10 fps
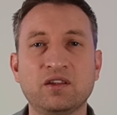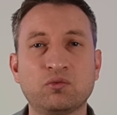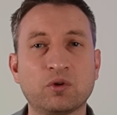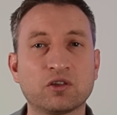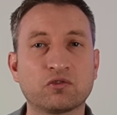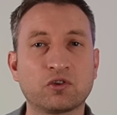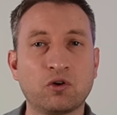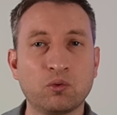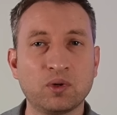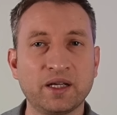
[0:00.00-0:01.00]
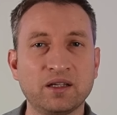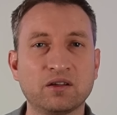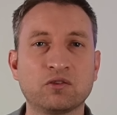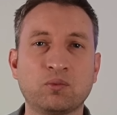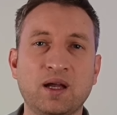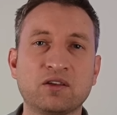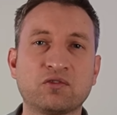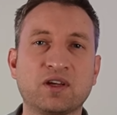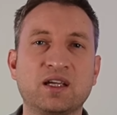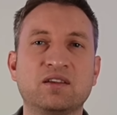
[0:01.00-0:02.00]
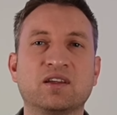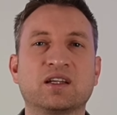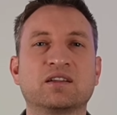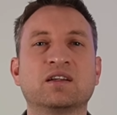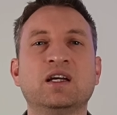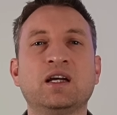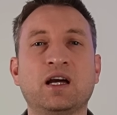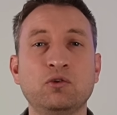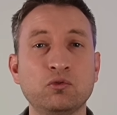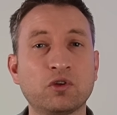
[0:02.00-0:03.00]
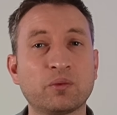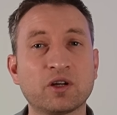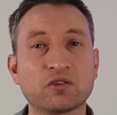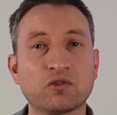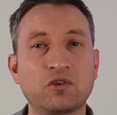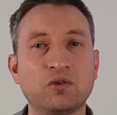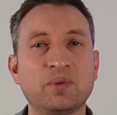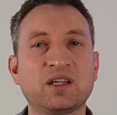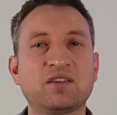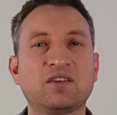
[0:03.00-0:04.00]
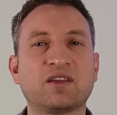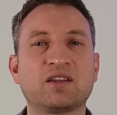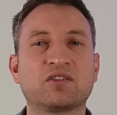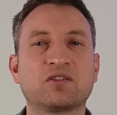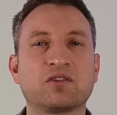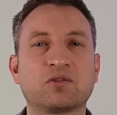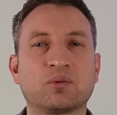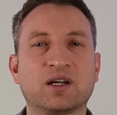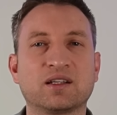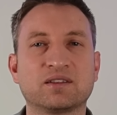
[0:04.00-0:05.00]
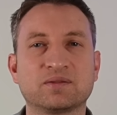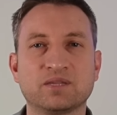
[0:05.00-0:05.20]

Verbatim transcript: This works for cooling as well as for heating, and also works for humidity sensors as well.